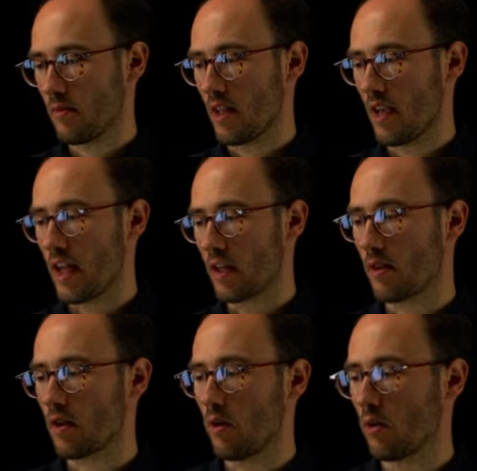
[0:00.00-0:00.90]
And we
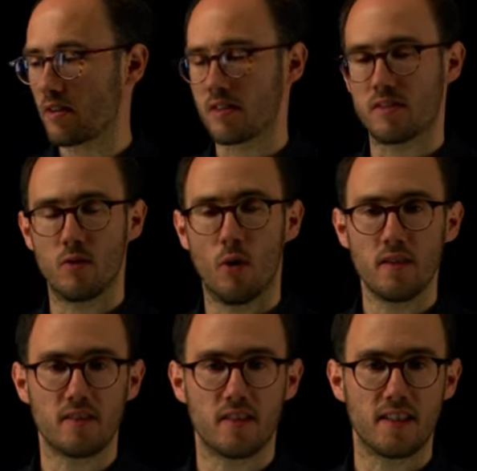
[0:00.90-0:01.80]
call this
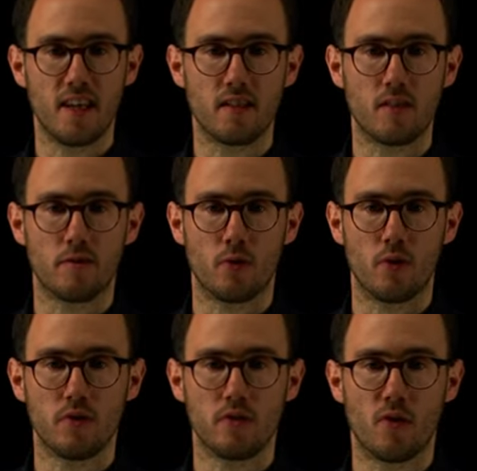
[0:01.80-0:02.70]
noise, this additive
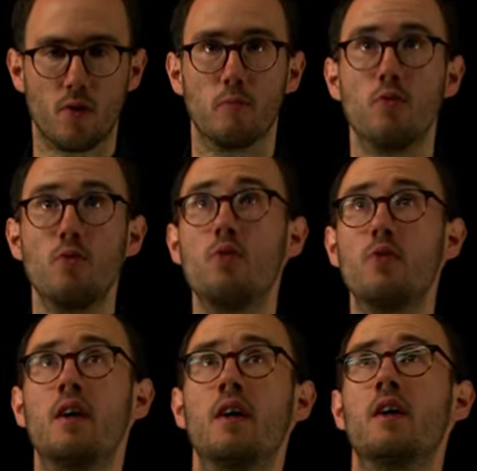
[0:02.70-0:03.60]
noise term nu,
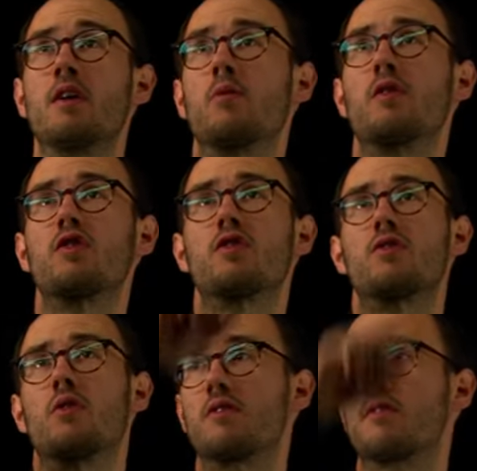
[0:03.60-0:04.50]
which is
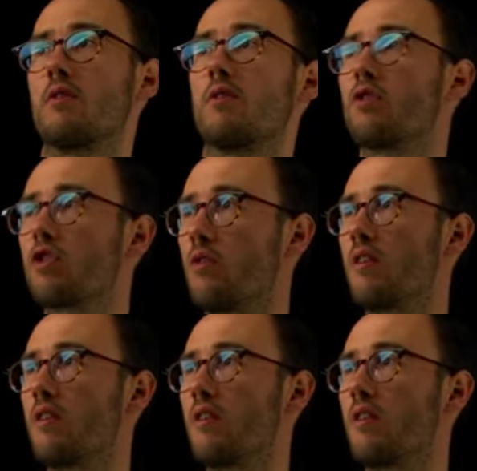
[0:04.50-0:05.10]
also shown